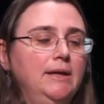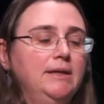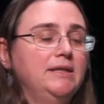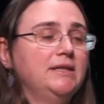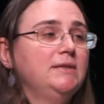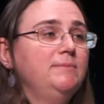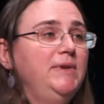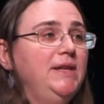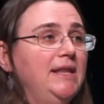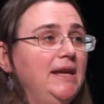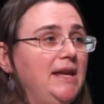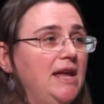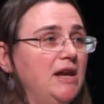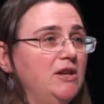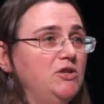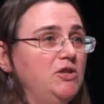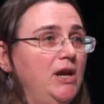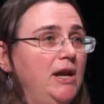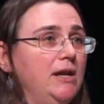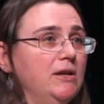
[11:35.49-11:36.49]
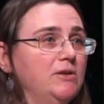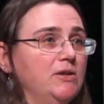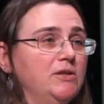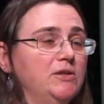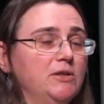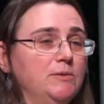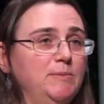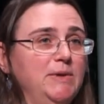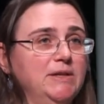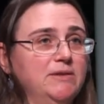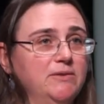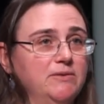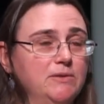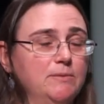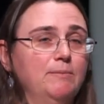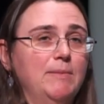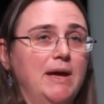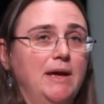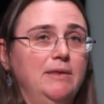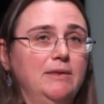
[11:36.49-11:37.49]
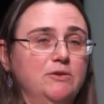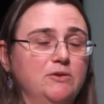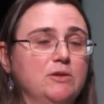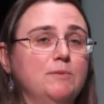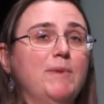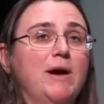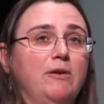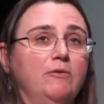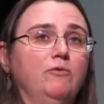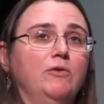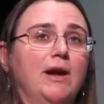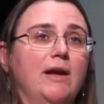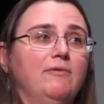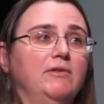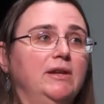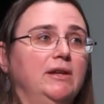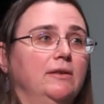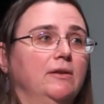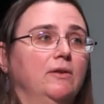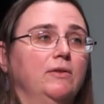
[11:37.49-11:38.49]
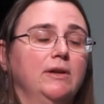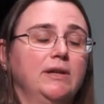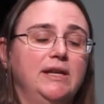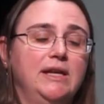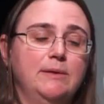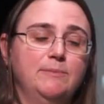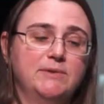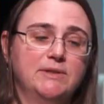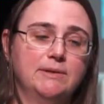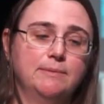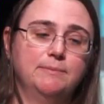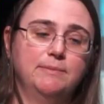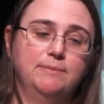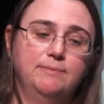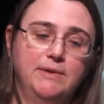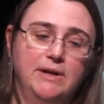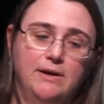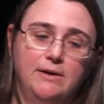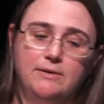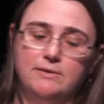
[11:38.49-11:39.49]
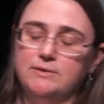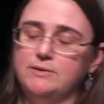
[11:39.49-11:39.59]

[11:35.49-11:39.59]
Doesn't mean they can't change, it just means there's an amount of gravity there that keeps them there.